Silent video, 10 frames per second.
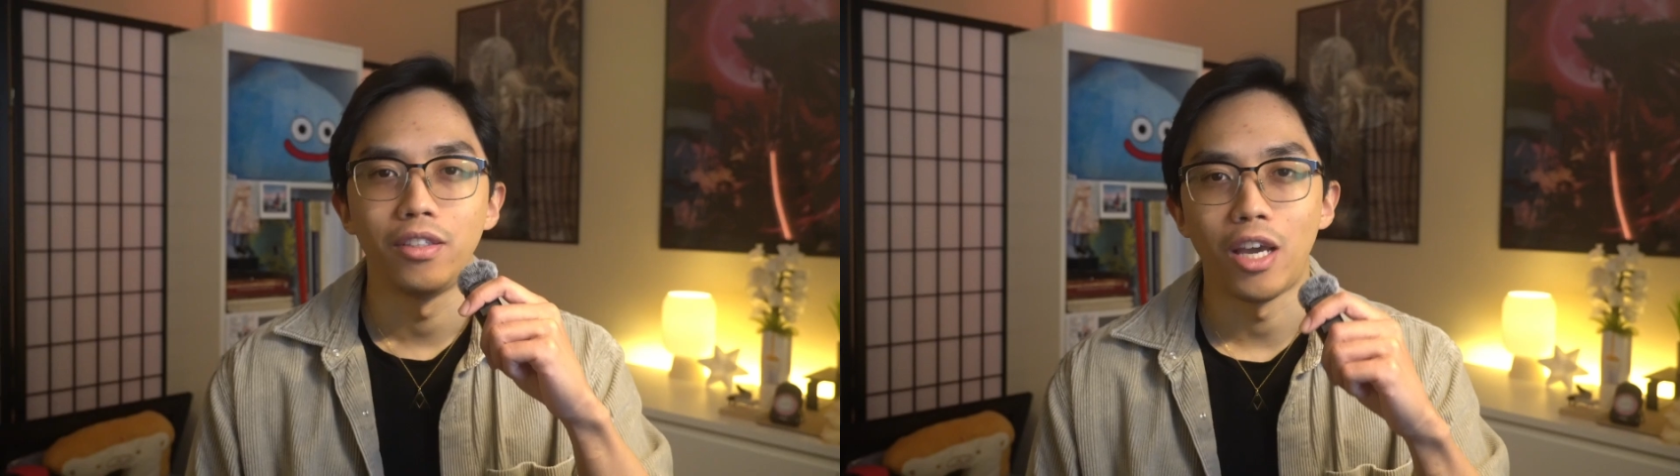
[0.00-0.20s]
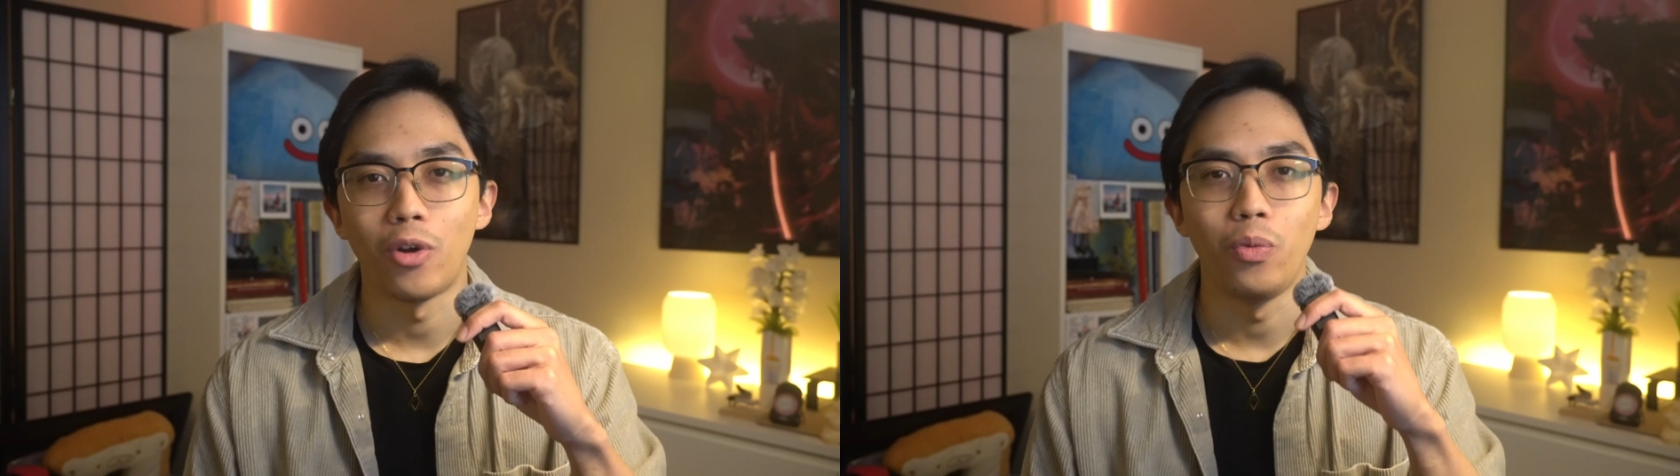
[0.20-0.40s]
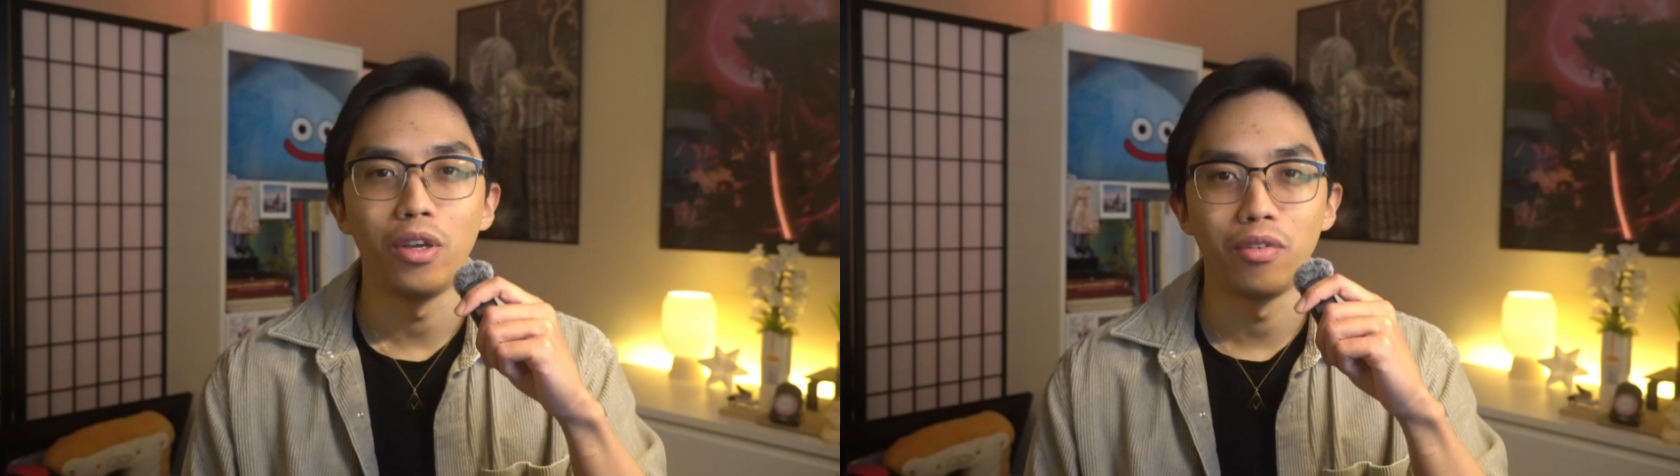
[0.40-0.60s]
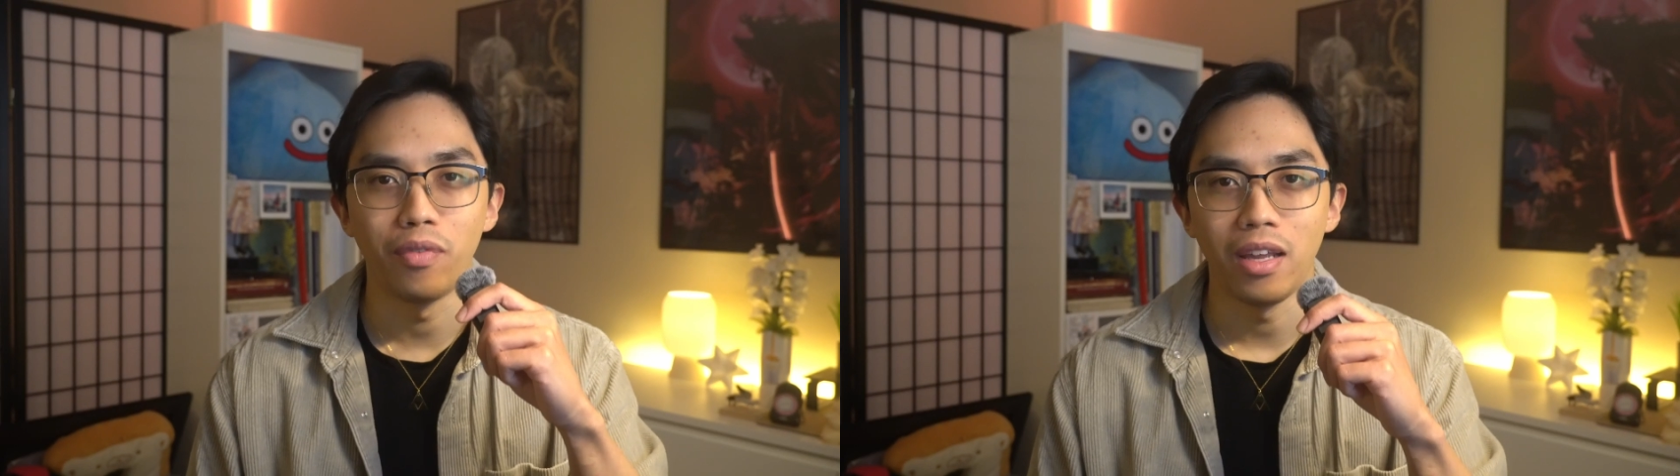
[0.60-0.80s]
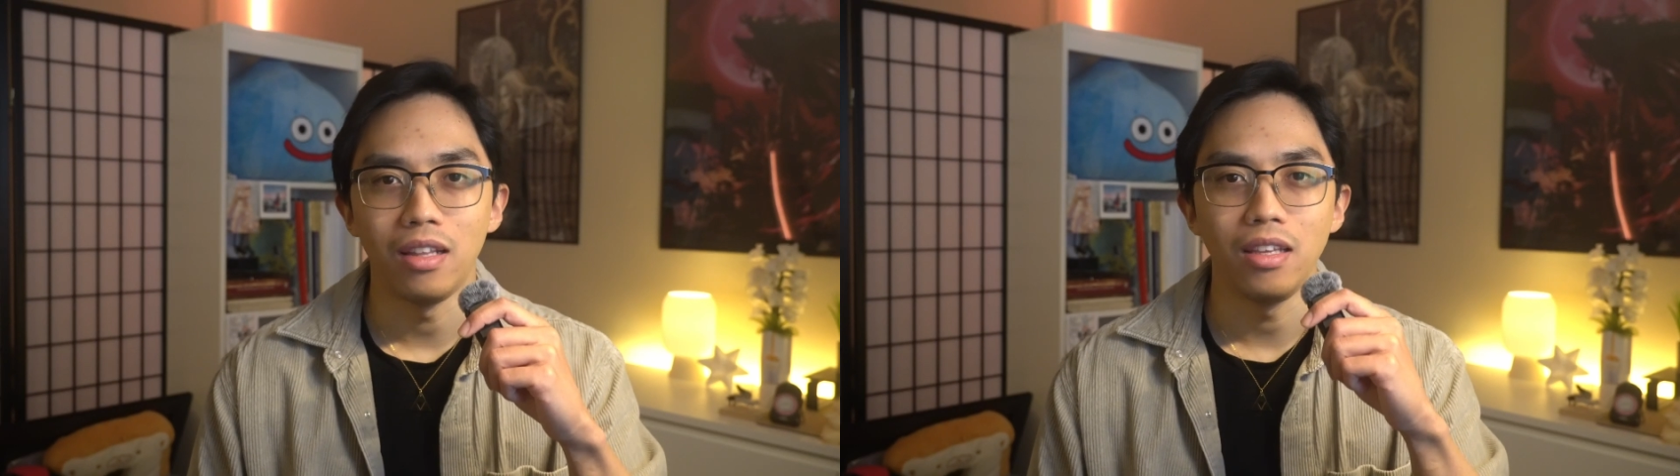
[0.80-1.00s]
Now, we can
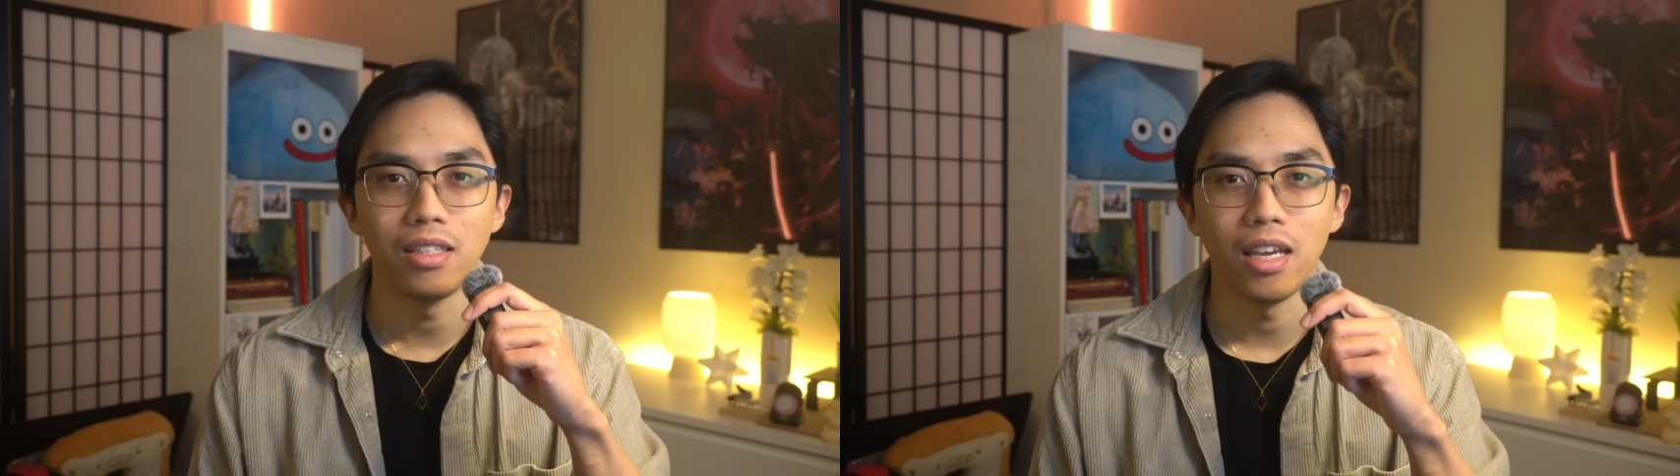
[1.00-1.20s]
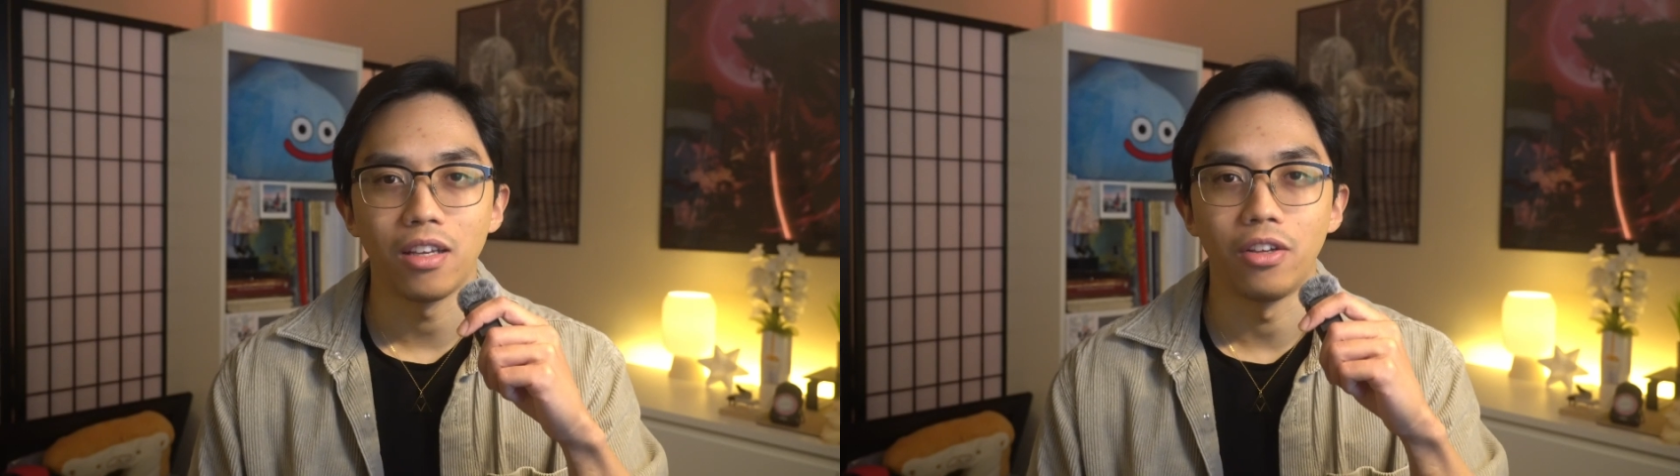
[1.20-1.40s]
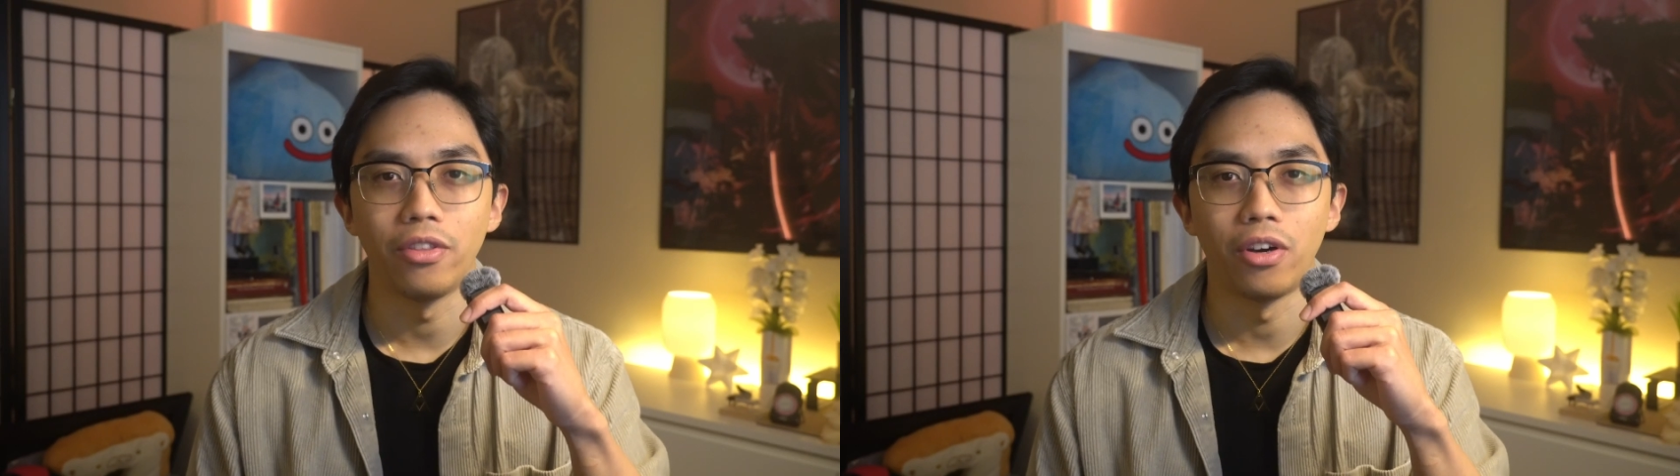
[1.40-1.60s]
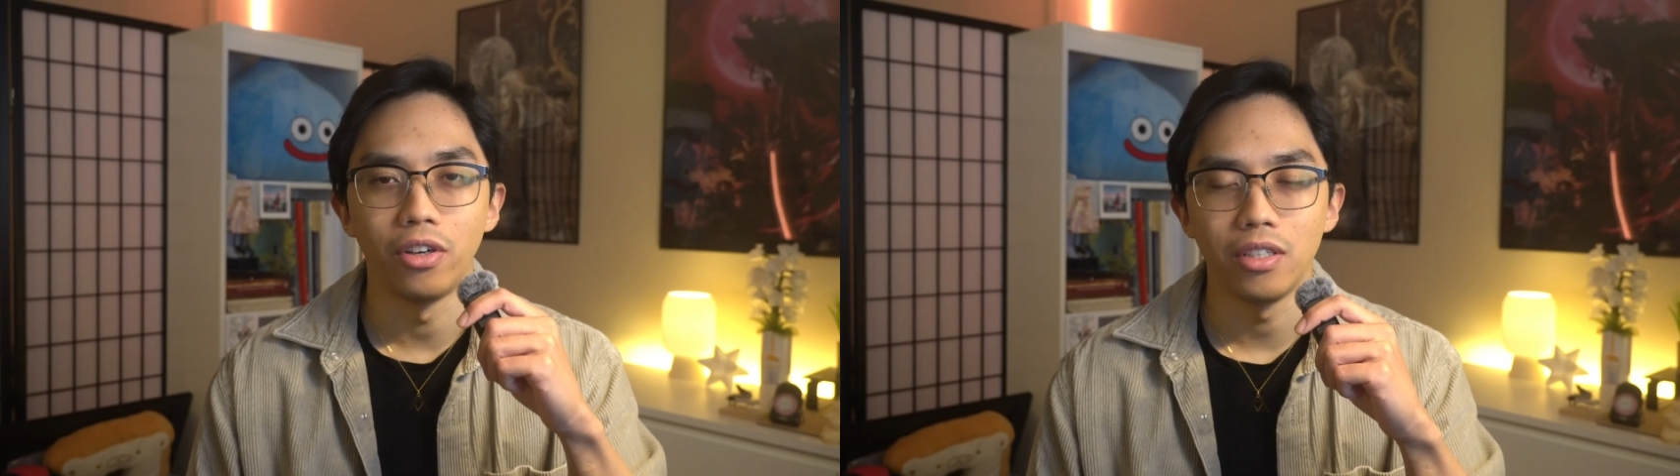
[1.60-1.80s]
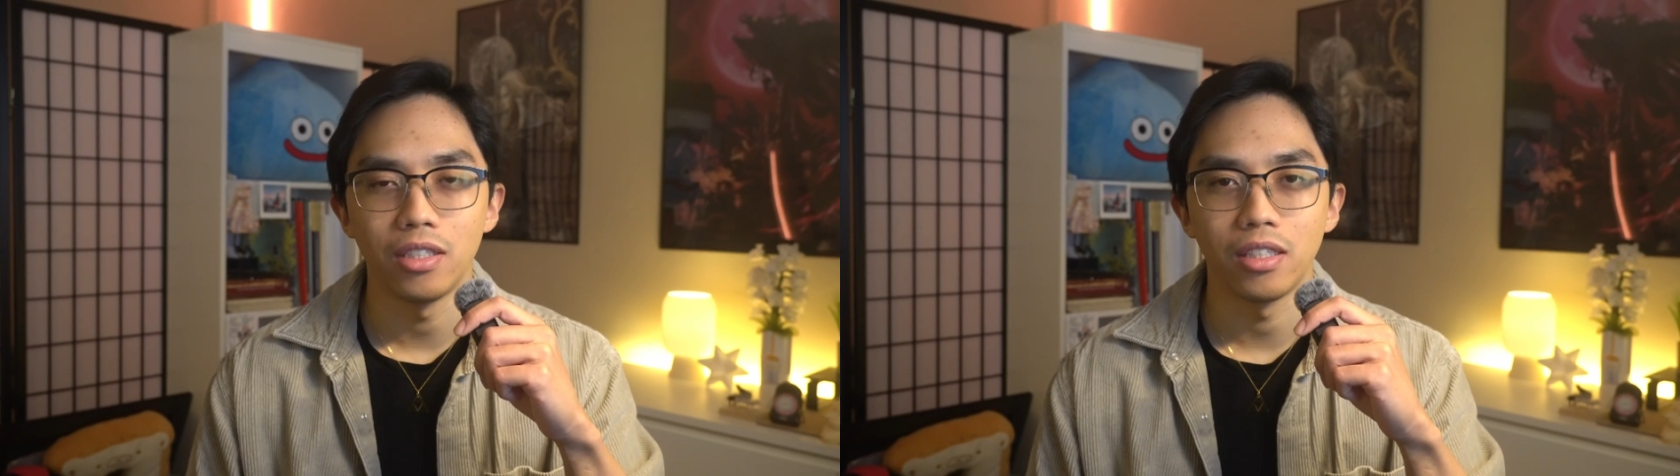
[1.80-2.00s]
finally tackle the
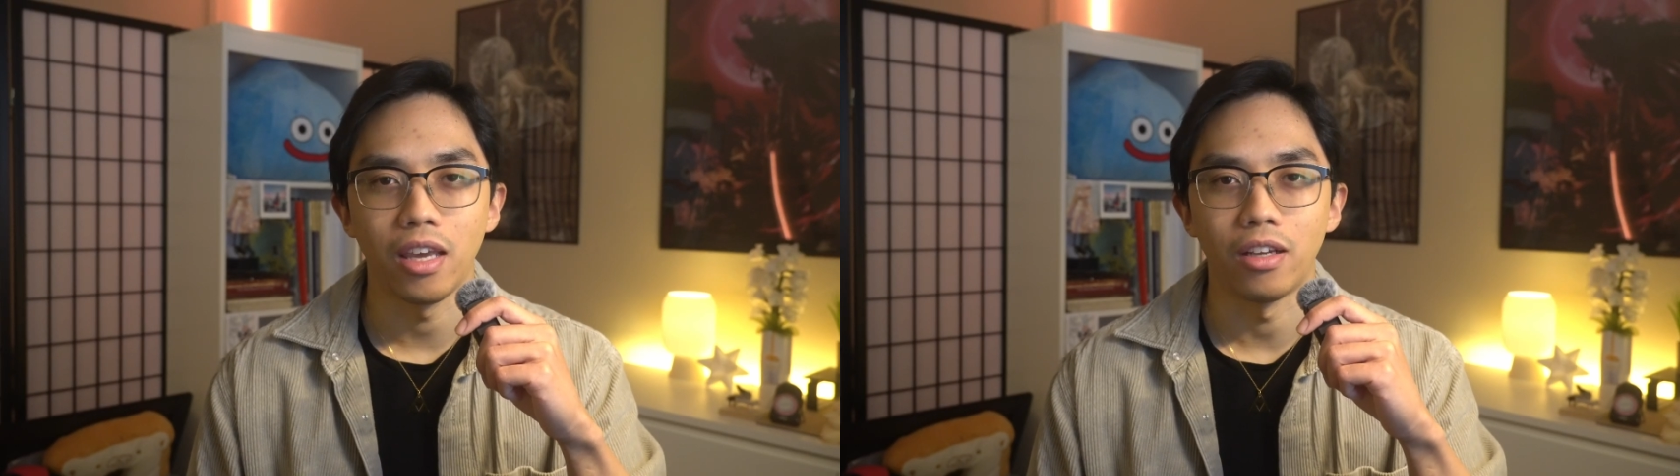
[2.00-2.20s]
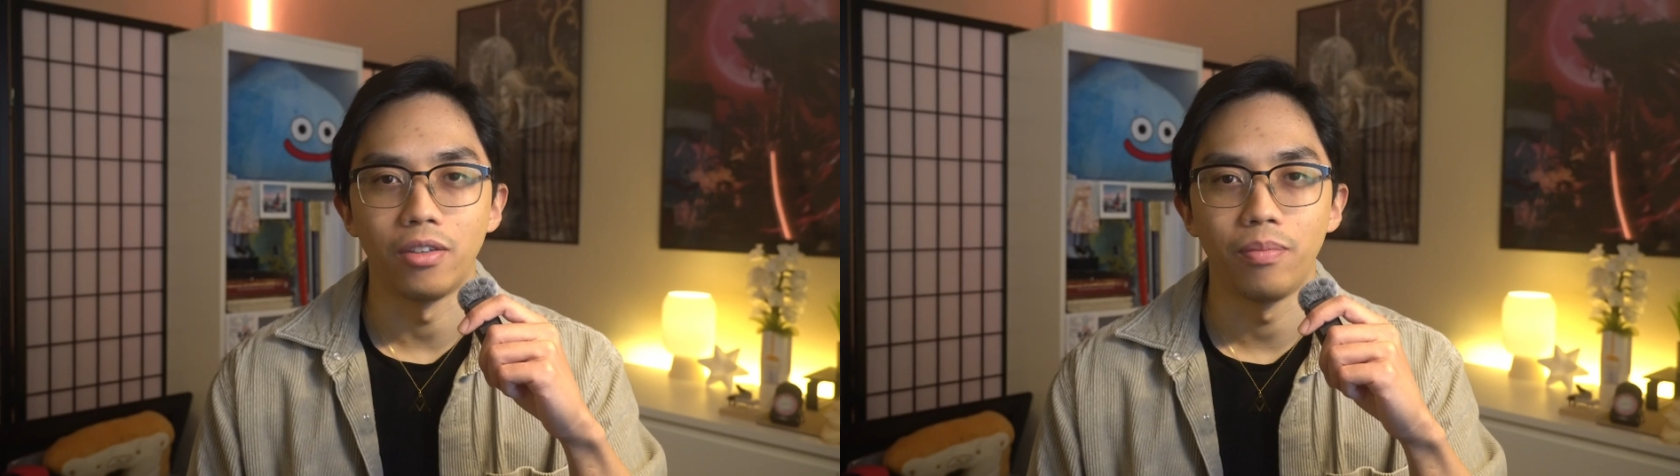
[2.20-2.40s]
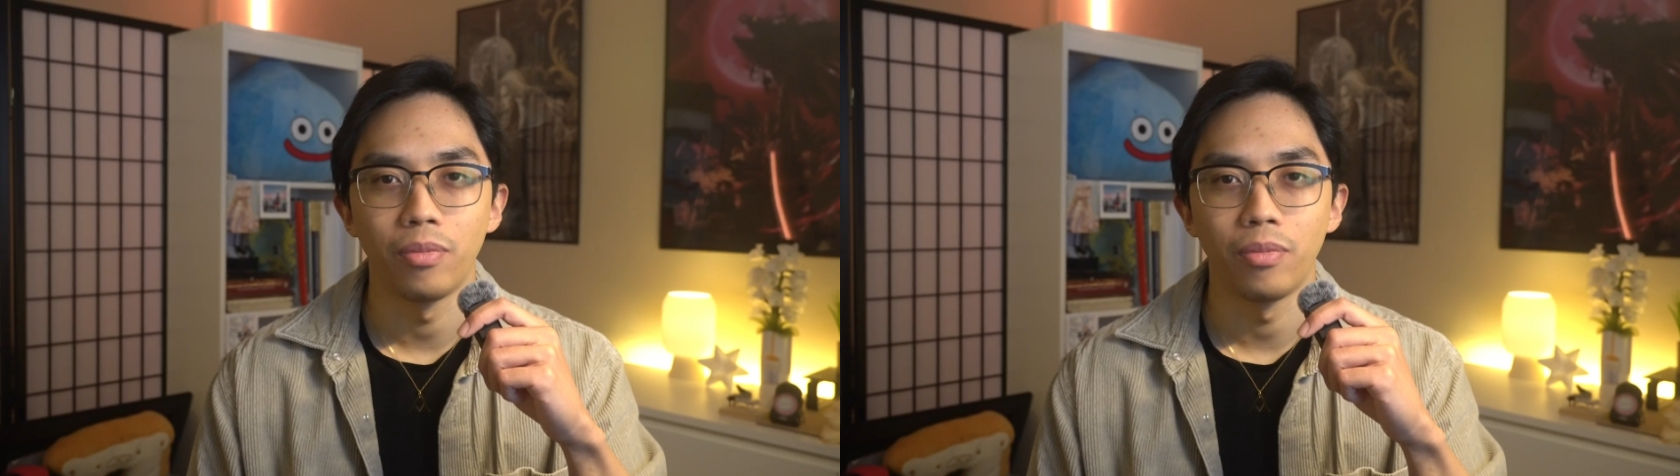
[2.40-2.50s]
hardest scale,